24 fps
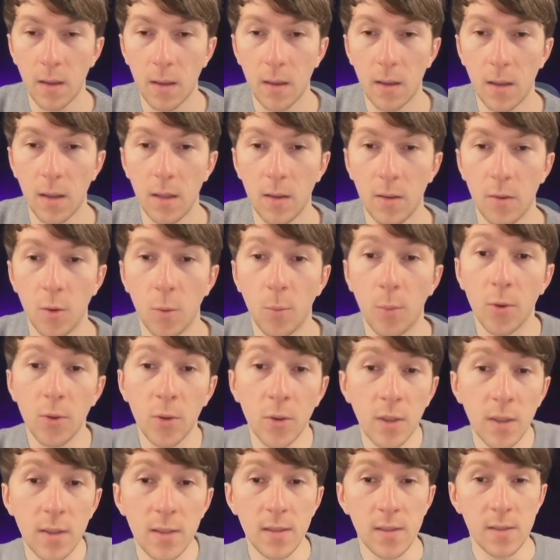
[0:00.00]
and
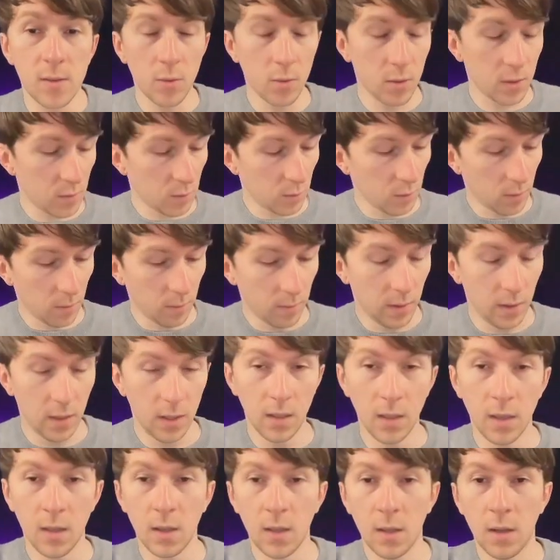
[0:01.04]
opportunity source would
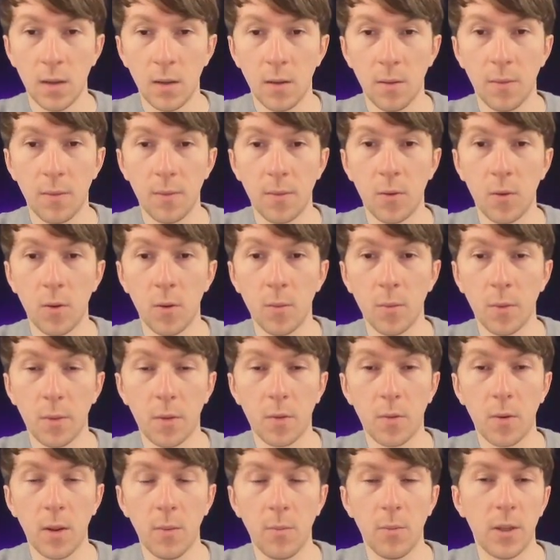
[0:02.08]
be form
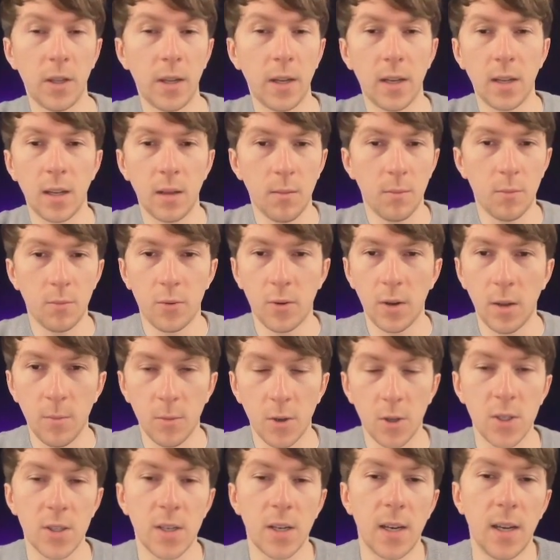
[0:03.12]
3, but I can pretty
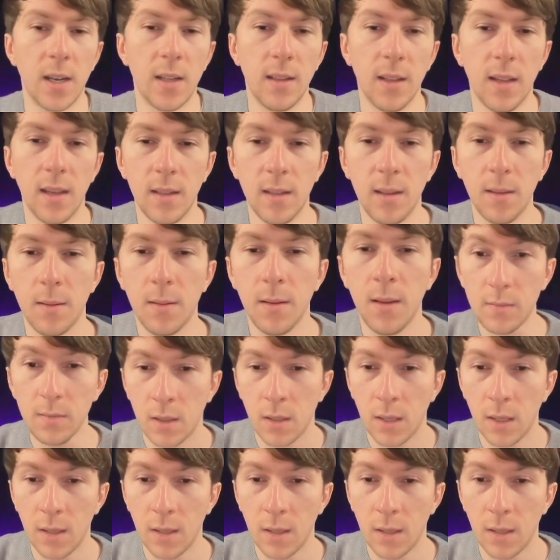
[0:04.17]
much add anything.